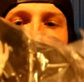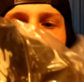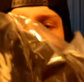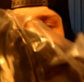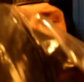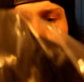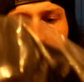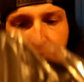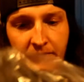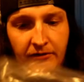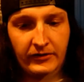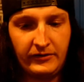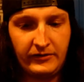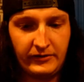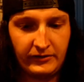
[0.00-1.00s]
Uh, what is
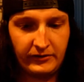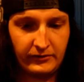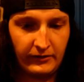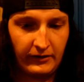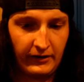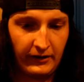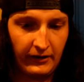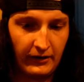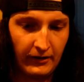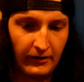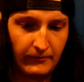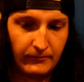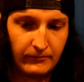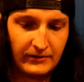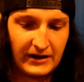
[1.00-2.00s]
this? The, uh,